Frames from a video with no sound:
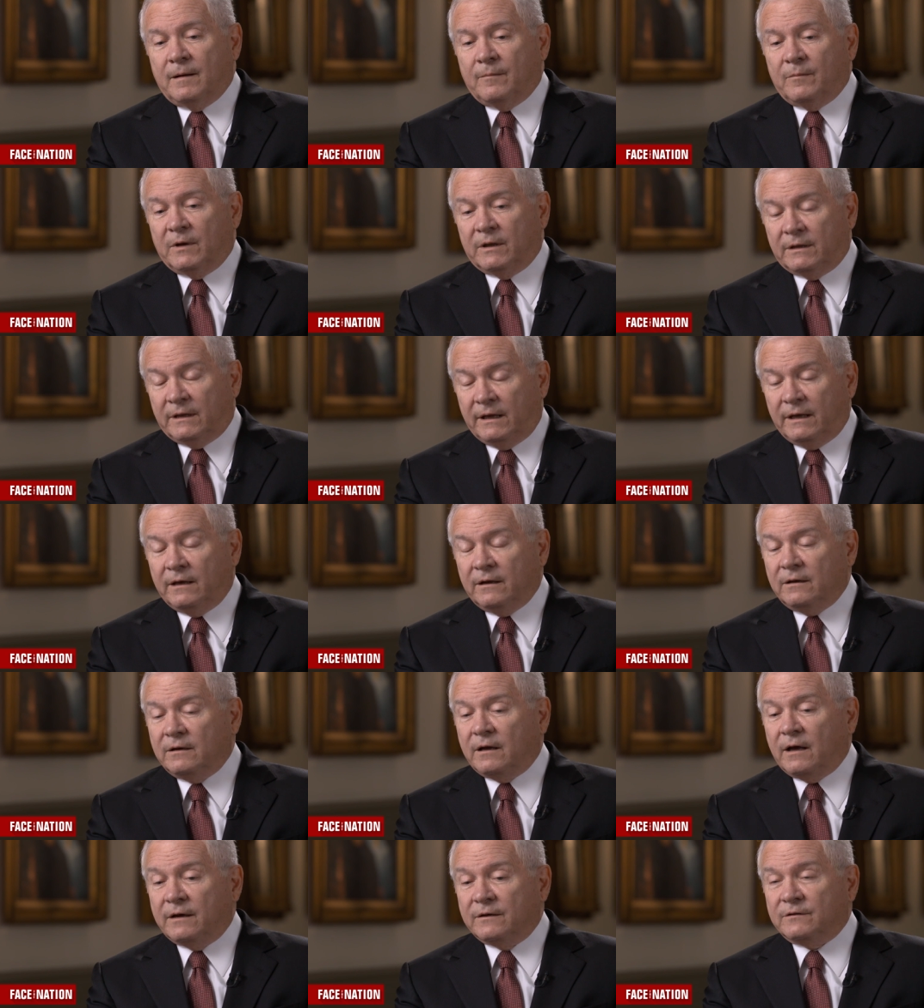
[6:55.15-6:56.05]
But at the
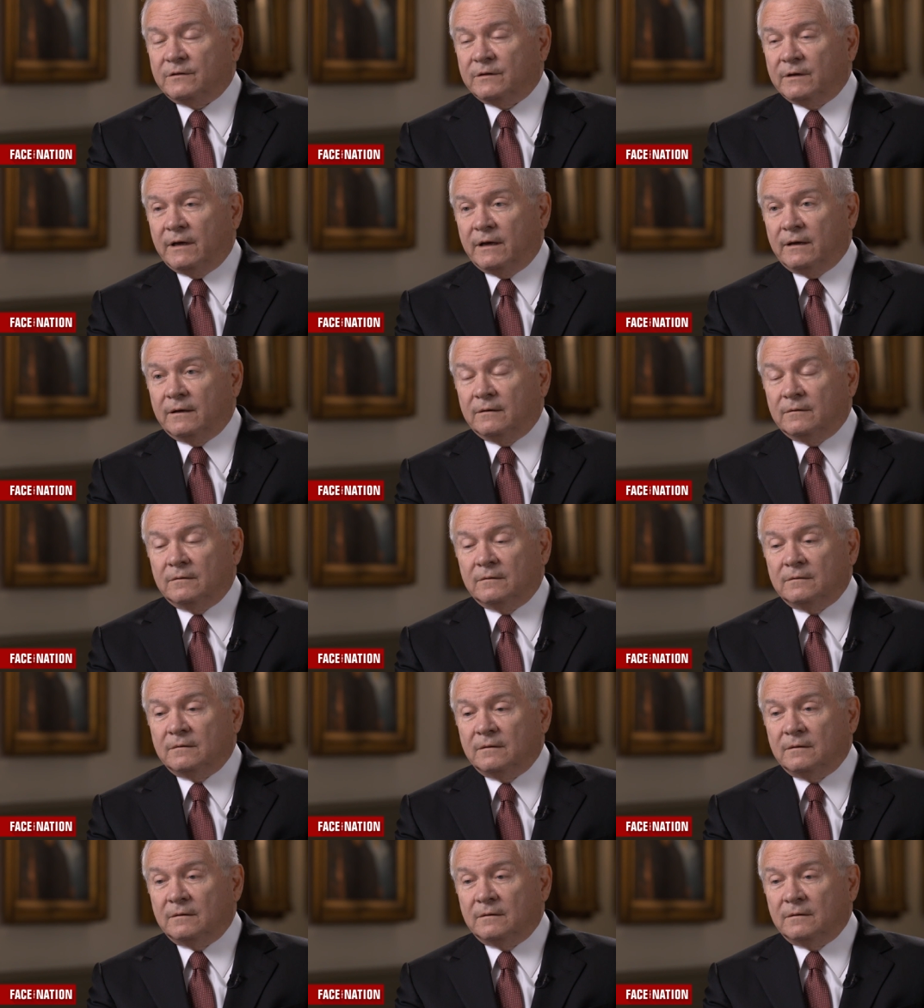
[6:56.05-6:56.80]
end, I said,